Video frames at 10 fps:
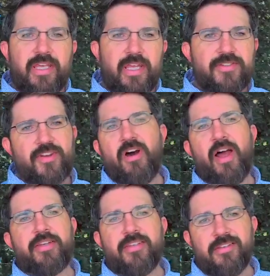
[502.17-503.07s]
is
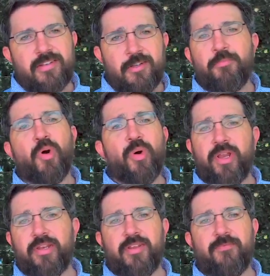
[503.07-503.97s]
not
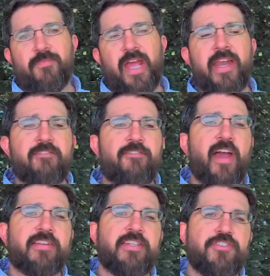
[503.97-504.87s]
important, and in
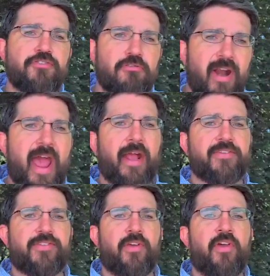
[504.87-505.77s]
fact
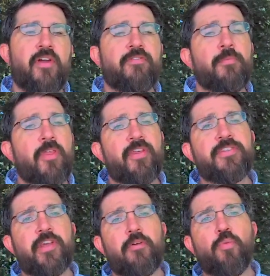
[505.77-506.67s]
detracts from the
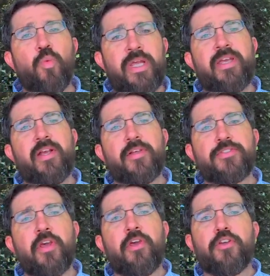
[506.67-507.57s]
things that we as